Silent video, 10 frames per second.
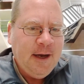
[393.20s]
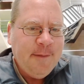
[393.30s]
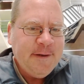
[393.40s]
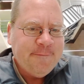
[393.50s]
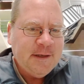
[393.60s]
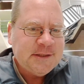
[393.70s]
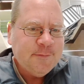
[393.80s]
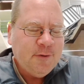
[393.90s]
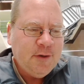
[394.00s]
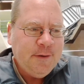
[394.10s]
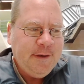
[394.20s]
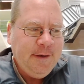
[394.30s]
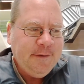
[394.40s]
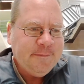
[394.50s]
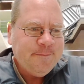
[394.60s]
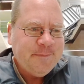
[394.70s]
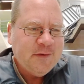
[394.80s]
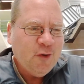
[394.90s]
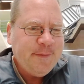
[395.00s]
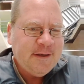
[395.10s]
be flexible and
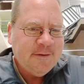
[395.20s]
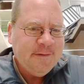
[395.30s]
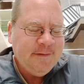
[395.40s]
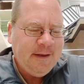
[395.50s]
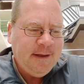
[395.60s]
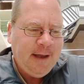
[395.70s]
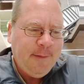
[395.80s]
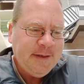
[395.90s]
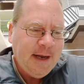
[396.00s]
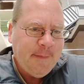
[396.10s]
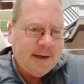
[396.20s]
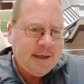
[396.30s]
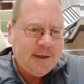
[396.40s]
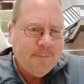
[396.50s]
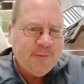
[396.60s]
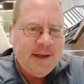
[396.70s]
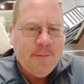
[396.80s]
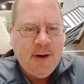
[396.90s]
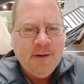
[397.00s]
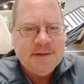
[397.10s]
don't be, I mean, I'm not going to complain
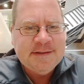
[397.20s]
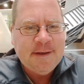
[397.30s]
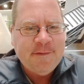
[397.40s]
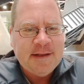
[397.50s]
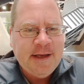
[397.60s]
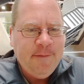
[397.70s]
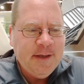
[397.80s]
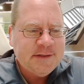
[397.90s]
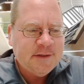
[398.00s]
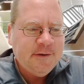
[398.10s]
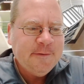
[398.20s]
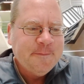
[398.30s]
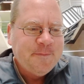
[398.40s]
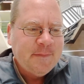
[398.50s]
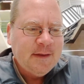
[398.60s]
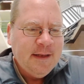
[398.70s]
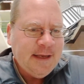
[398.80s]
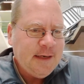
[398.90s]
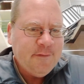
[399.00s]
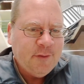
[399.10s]
about stuff like that in Mexico.
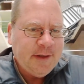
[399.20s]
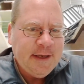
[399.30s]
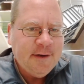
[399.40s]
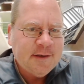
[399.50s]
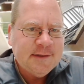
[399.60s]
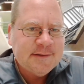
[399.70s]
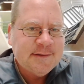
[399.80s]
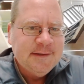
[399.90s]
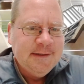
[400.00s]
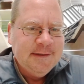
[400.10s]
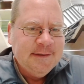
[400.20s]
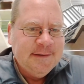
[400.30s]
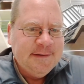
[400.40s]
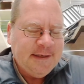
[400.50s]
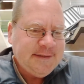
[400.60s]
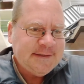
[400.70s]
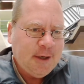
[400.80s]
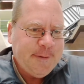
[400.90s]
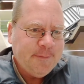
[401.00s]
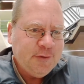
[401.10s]
Not even really here, because that's just how
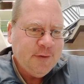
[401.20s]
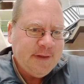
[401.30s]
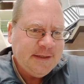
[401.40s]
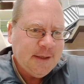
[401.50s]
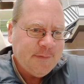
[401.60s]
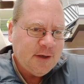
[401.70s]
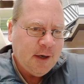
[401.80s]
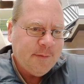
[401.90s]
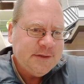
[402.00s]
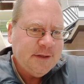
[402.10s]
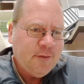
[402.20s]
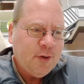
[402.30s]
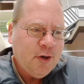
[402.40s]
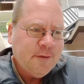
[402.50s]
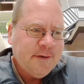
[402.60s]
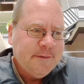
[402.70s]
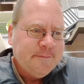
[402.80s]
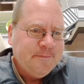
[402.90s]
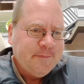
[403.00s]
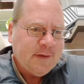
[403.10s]
people do it. They dump the garbage in the road
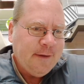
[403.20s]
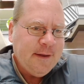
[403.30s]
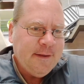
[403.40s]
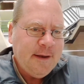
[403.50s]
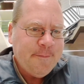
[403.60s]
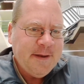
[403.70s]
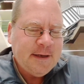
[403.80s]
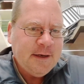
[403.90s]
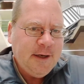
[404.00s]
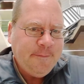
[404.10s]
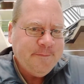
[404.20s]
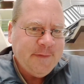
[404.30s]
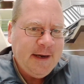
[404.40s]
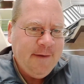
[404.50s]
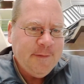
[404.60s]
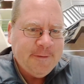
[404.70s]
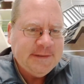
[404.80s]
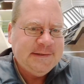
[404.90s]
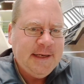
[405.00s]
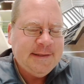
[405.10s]
and then they pick it up. Not every place
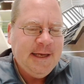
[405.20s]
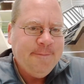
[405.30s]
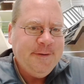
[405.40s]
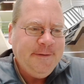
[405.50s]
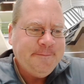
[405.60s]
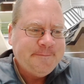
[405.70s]
is like that, but